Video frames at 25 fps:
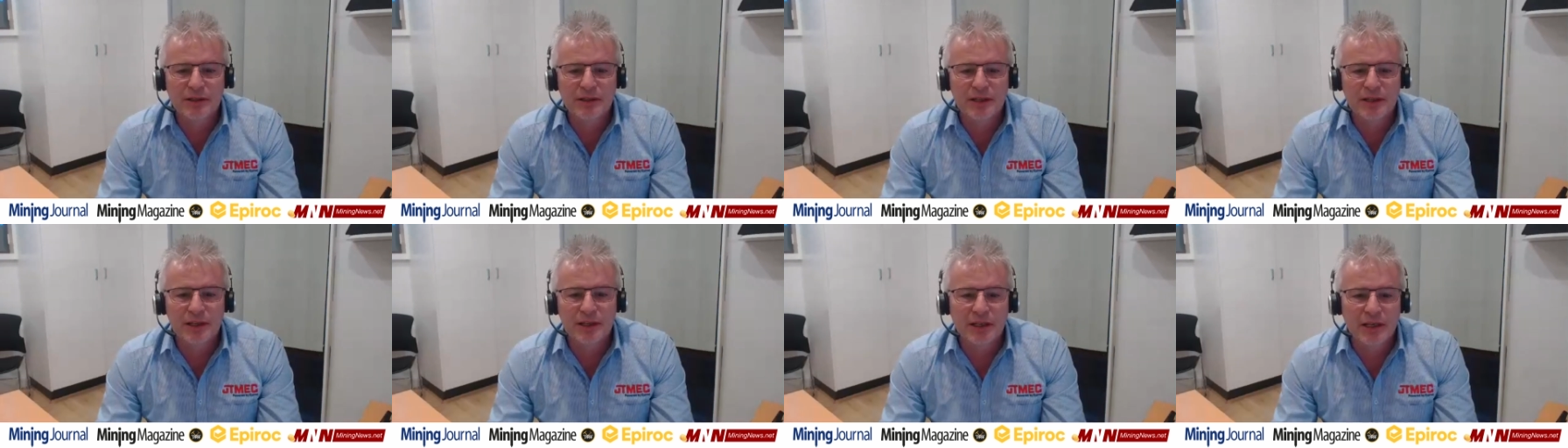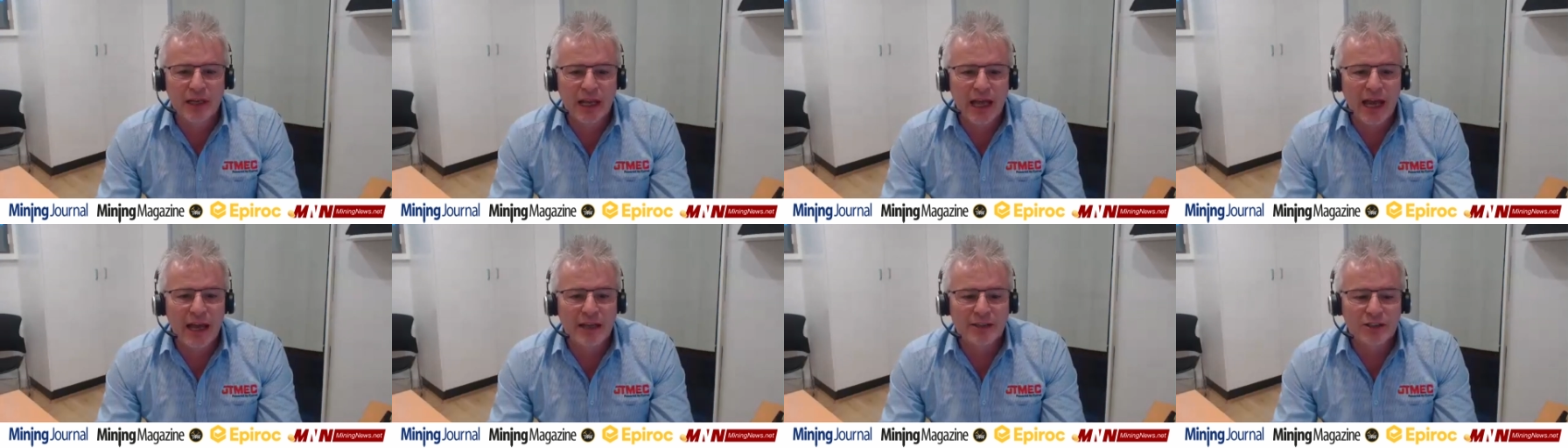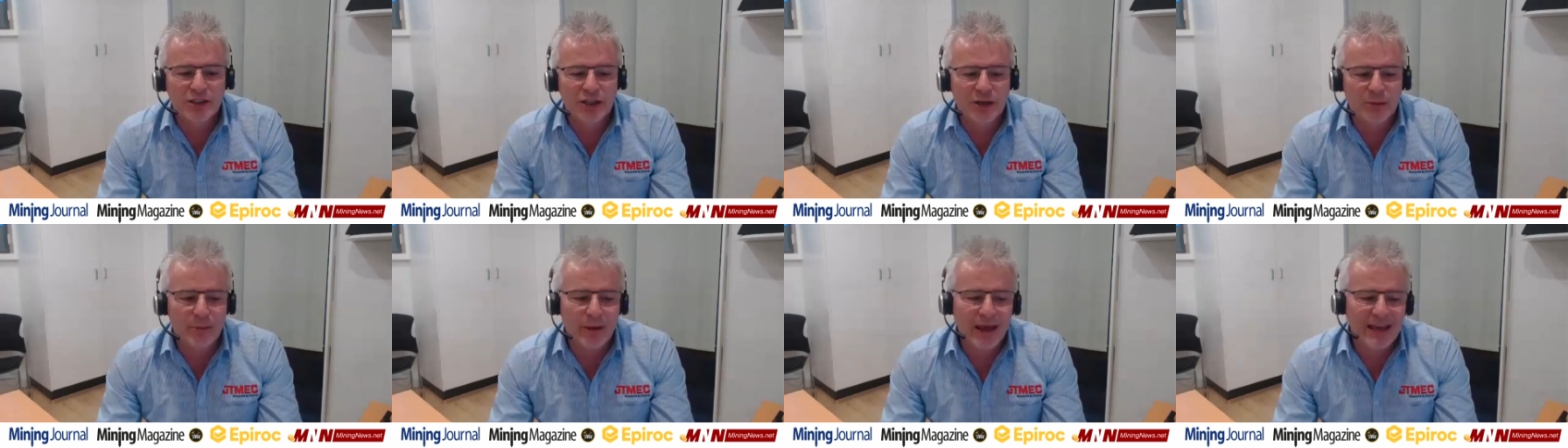in
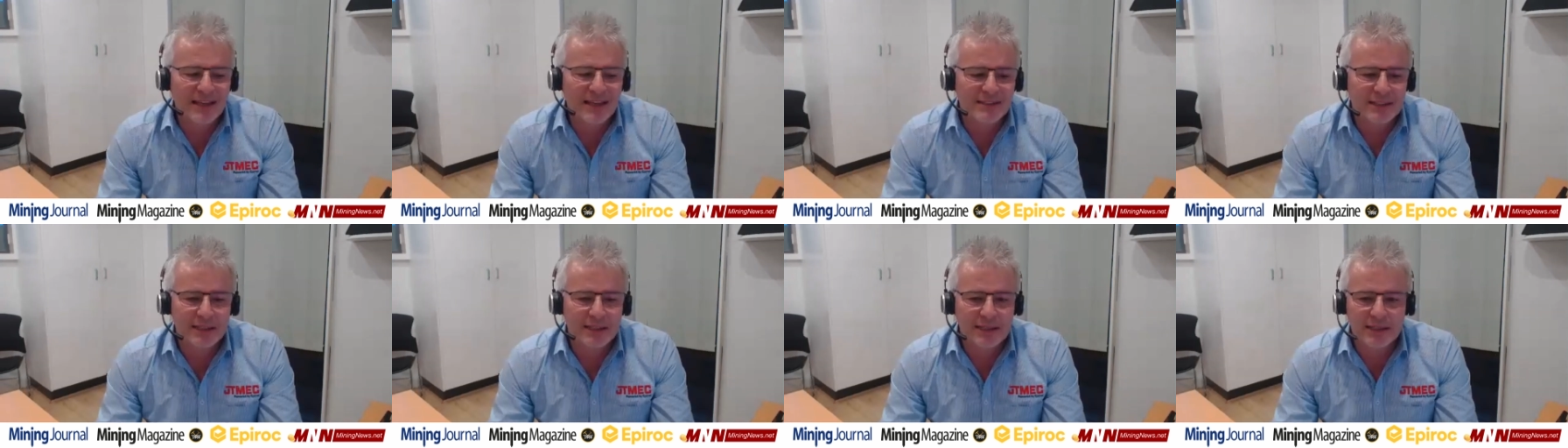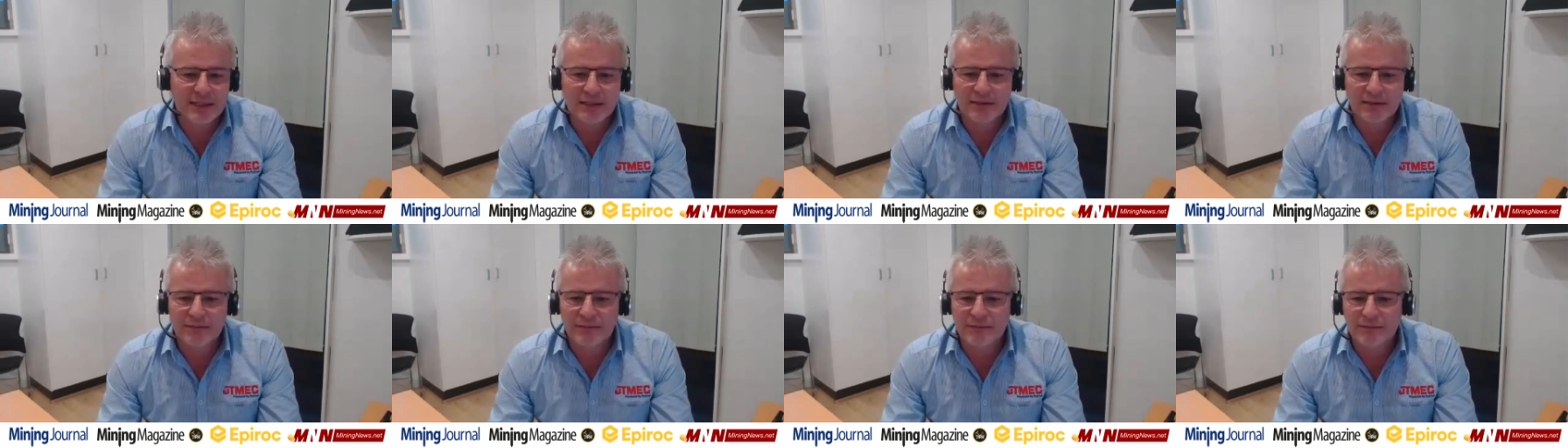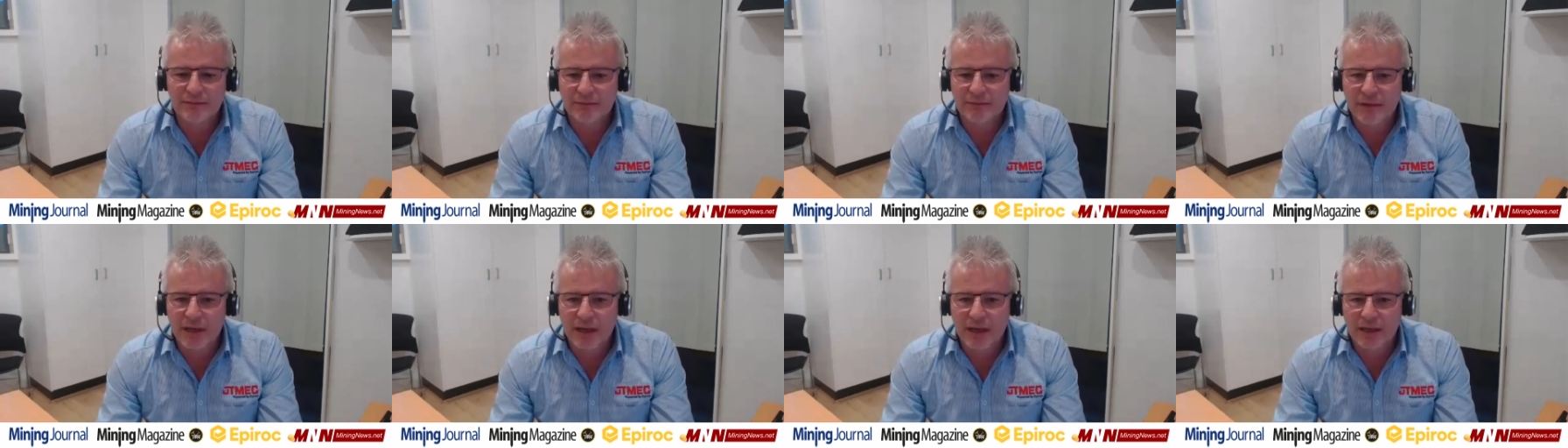large capacity
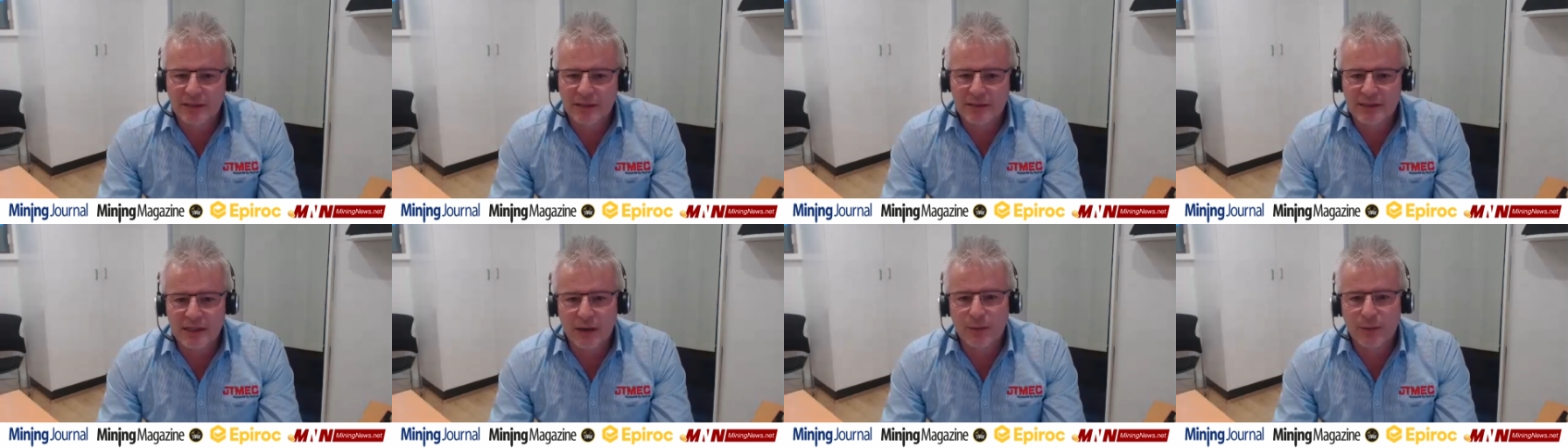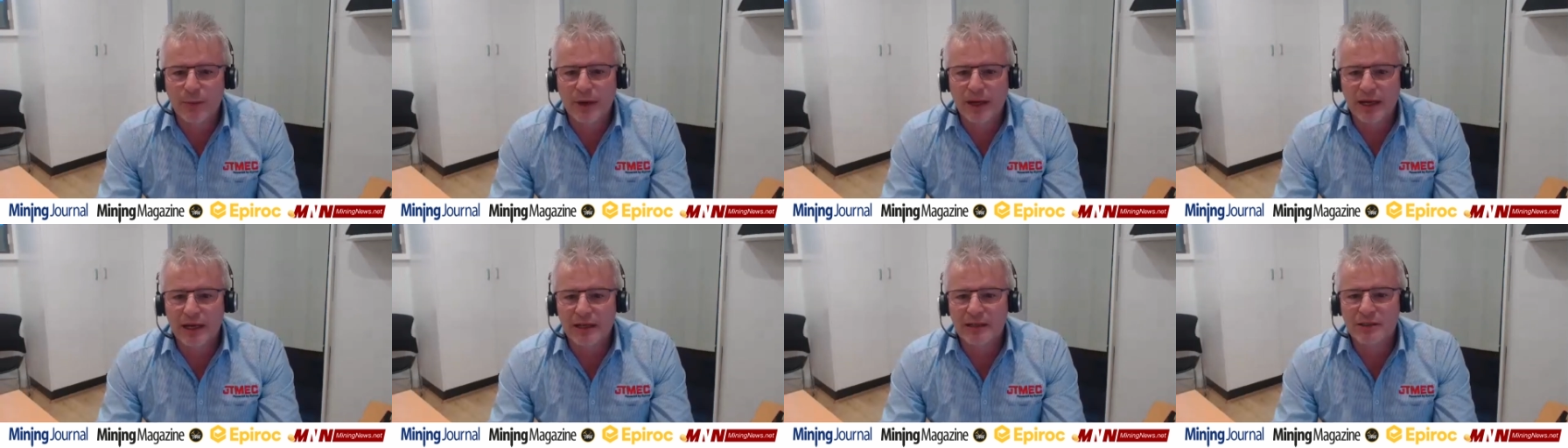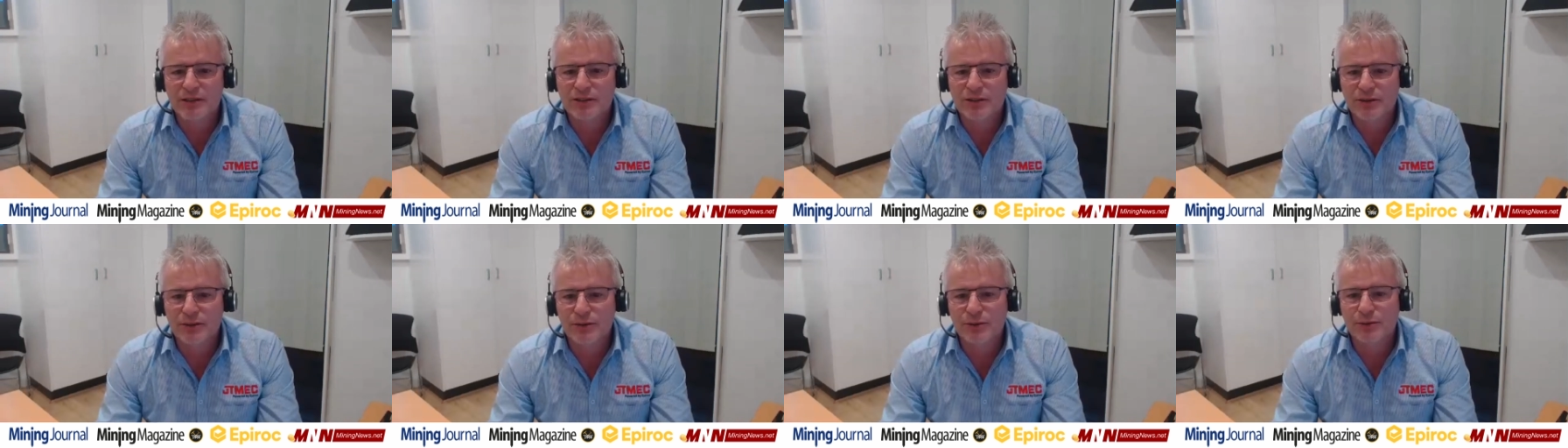uh, somewhere
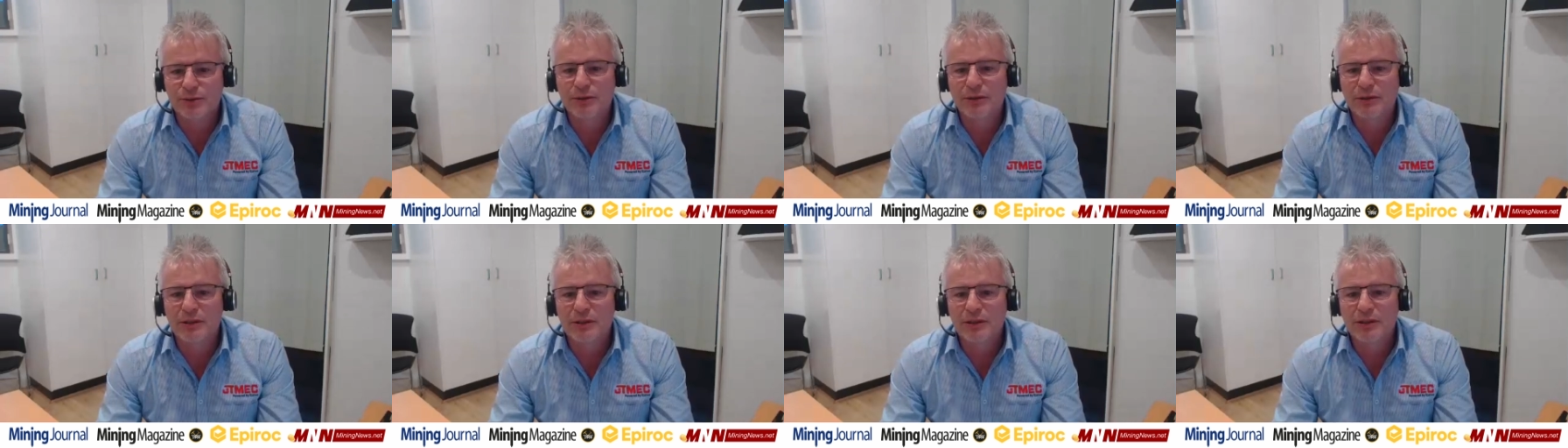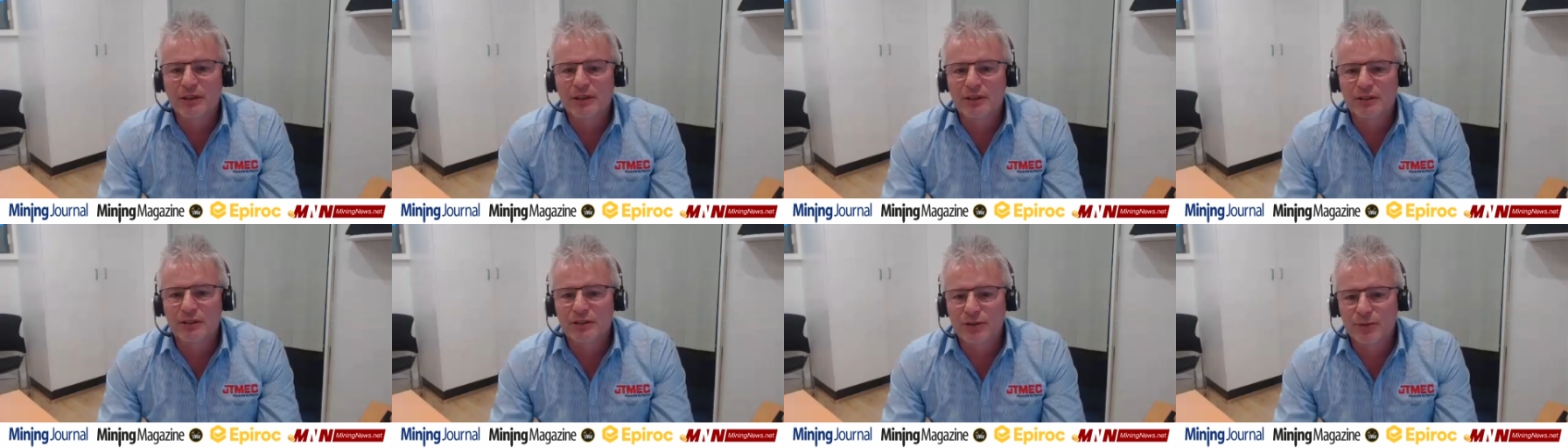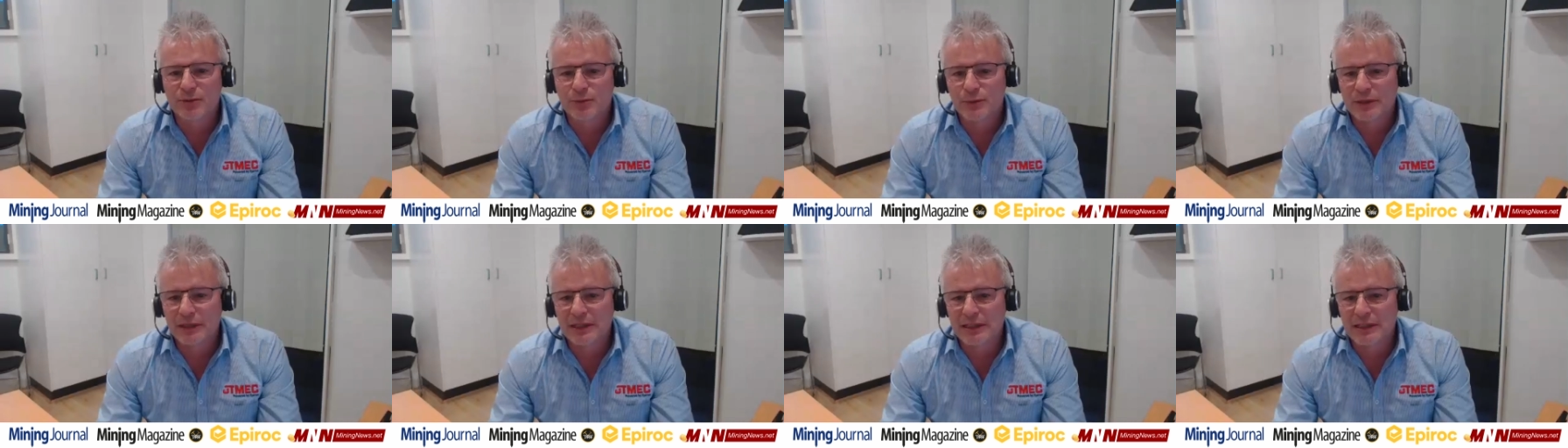to to
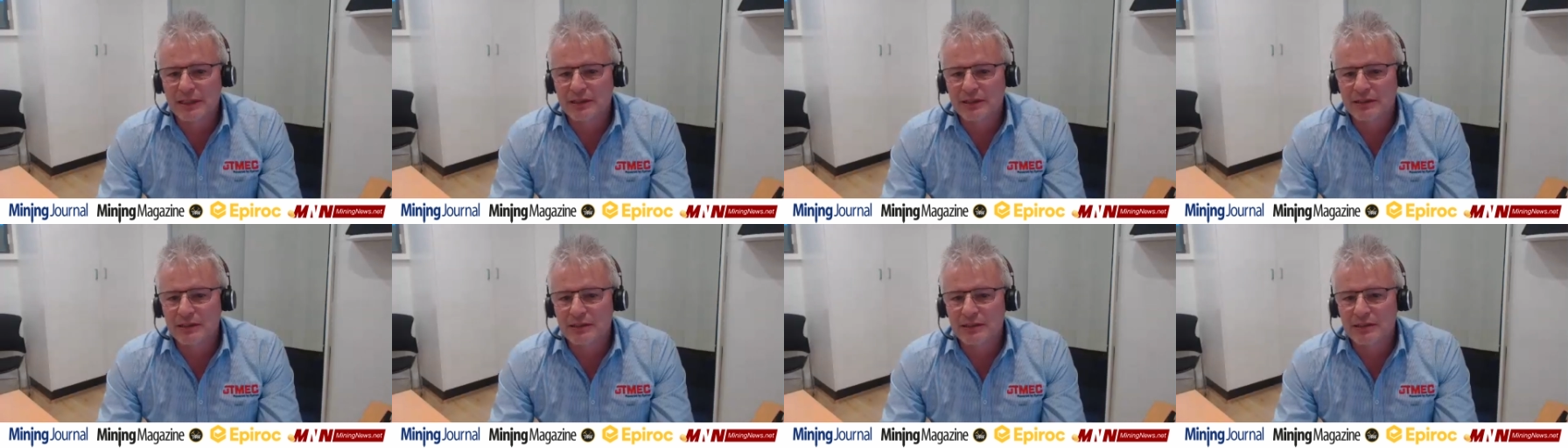really